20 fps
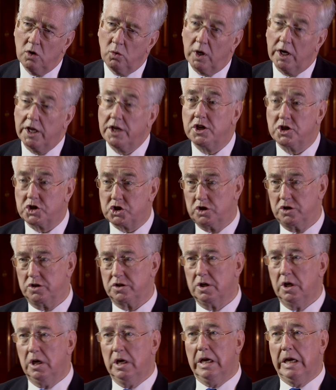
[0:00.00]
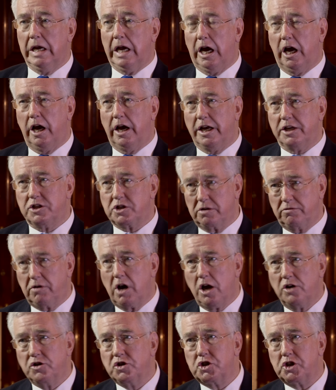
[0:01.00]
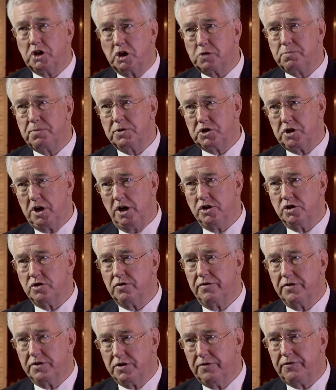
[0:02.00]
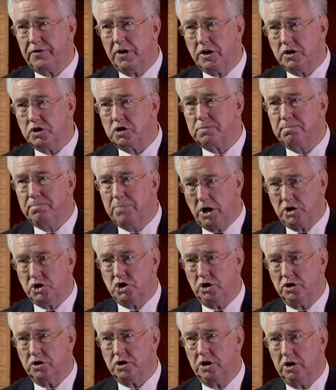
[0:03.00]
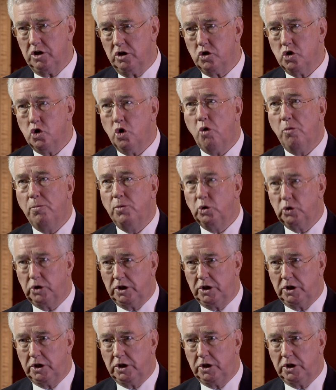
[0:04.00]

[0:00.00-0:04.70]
Well, it isn't. Uh, it's around six percent of the defence budget in a normal